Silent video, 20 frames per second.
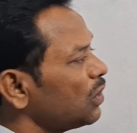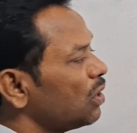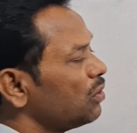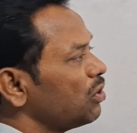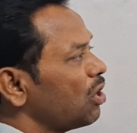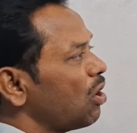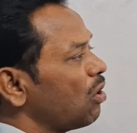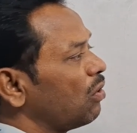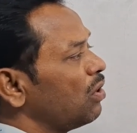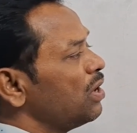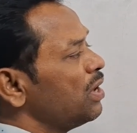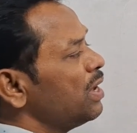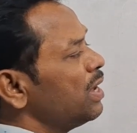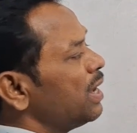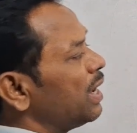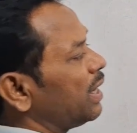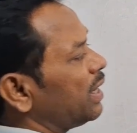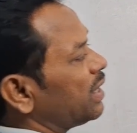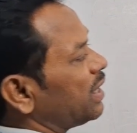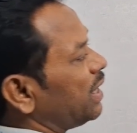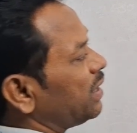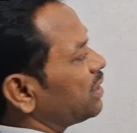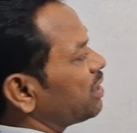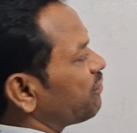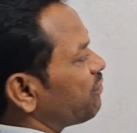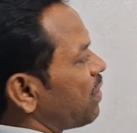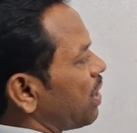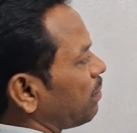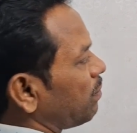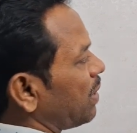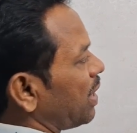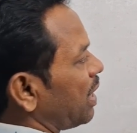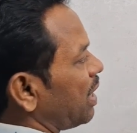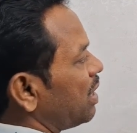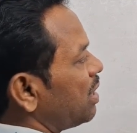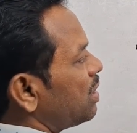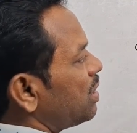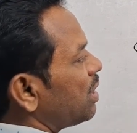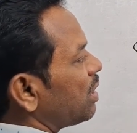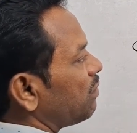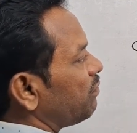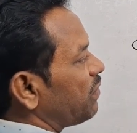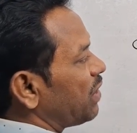Now here in the formula